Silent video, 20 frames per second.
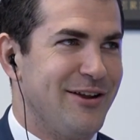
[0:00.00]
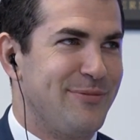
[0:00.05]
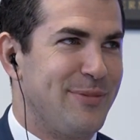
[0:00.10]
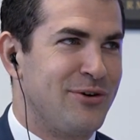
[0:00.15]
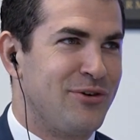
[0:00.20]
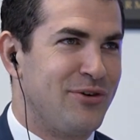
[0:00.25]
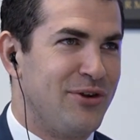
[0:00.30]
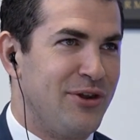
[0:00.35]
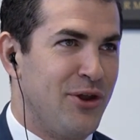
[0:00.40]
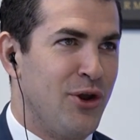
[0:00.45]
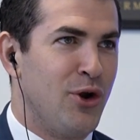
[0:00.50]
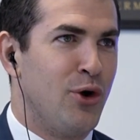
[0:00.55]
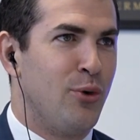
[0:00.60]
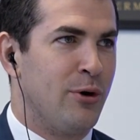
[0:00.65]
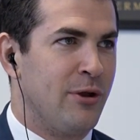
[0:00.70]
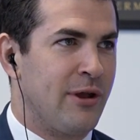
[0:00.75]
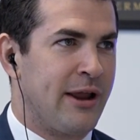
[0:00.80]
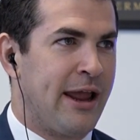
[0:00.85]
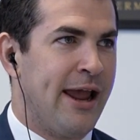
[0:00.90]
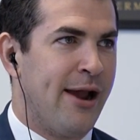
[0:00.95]
especially you
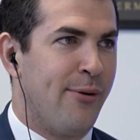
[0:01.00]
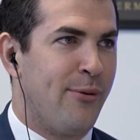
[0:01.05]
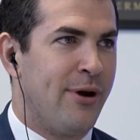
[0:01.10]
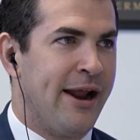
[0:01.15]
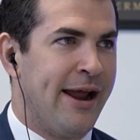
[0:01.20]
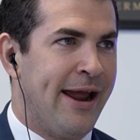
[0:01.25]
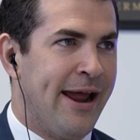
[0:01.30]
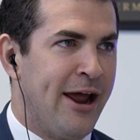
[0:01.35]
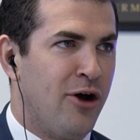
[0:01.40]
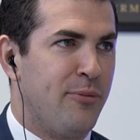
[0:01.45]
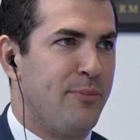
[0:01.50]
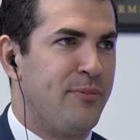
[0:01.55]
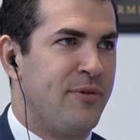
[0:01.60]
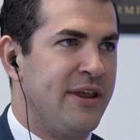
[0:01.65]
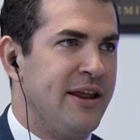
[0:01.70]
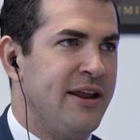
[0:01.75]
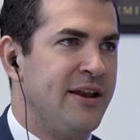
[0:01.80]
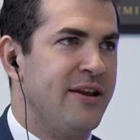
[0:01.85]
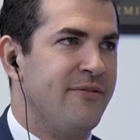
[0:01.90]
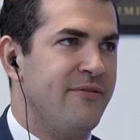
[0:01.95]
were like, hey, I want to
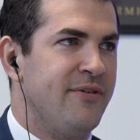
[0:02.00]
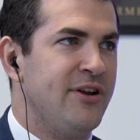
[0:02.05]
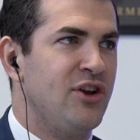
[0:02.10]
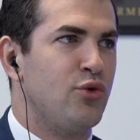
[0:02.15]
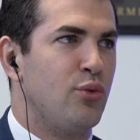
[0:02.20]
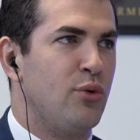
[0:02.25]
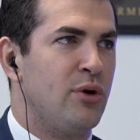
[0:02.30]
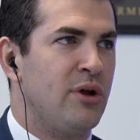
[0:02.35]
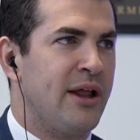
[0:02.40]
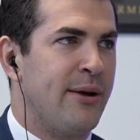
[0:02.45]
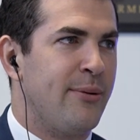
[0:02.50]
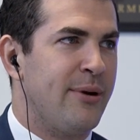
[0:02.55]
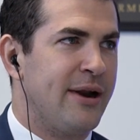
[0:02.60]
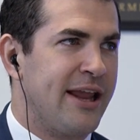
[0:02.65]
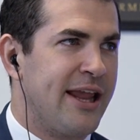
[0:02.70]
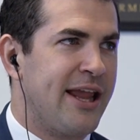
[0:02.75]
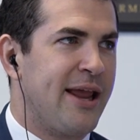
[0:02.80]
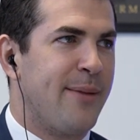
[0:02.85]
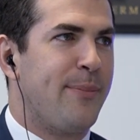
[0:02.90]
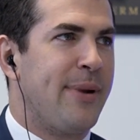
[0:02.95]
help the individual. I
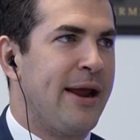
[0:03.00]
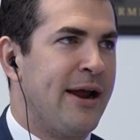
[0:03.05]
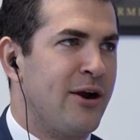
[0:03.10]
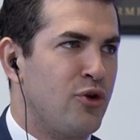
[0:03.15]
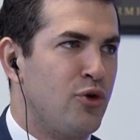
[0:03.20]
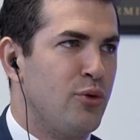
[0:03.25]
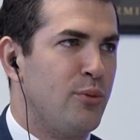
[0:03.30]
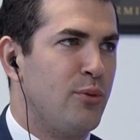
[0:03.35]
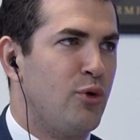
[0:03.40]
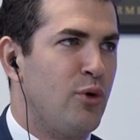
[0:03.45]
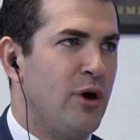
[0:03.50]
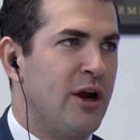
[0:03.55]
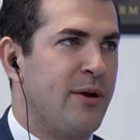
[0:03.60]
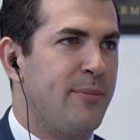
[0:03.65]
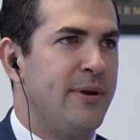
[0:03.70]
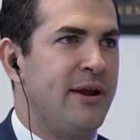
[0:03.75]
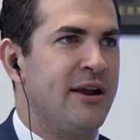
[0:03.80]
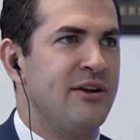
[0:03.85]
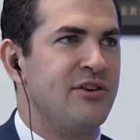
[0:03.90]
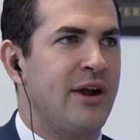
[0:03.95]
want to get back to him
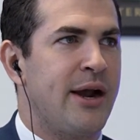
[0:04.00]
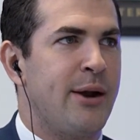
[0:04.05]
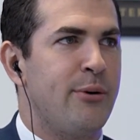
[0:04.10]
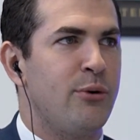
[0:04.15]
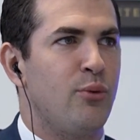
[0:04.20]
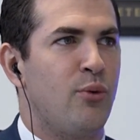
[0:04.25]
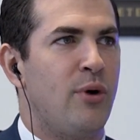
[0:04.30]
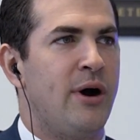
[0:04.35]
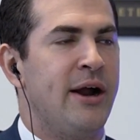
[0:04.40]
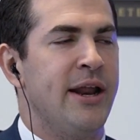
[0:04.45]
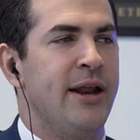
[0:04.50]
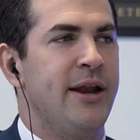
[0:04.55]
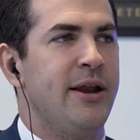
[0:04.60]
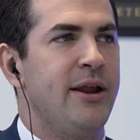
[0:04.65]
quick because I would want